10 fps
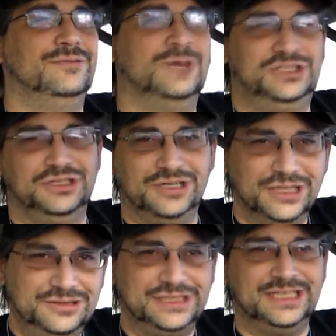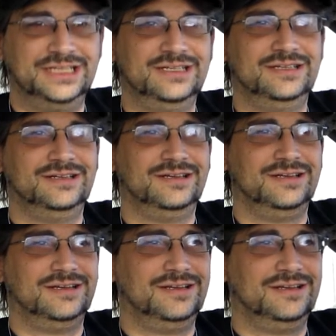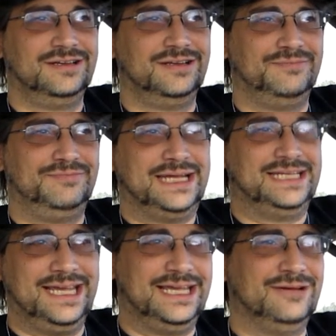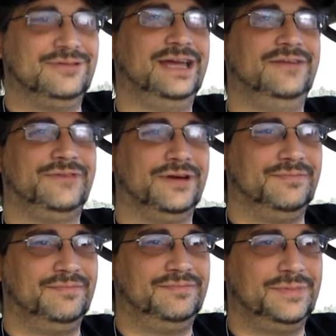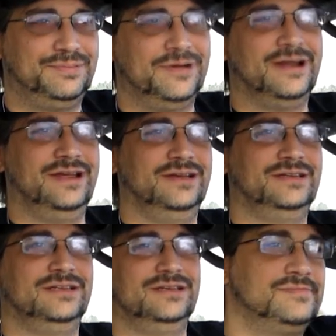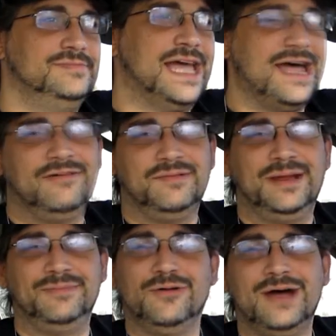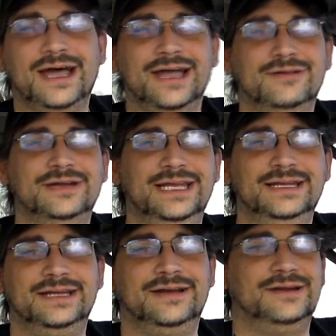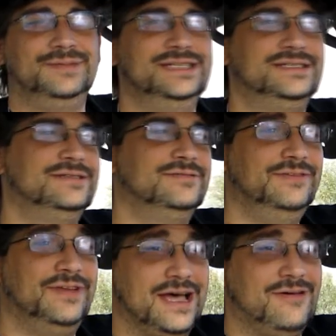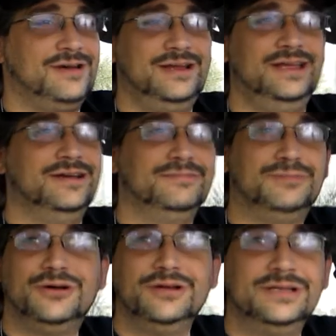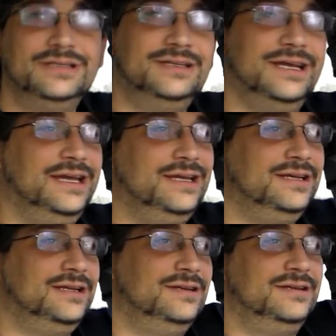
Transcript: what you're losing by taking away from the product. Now I remember why I quit eating at Arby's. We've got one here in Portland and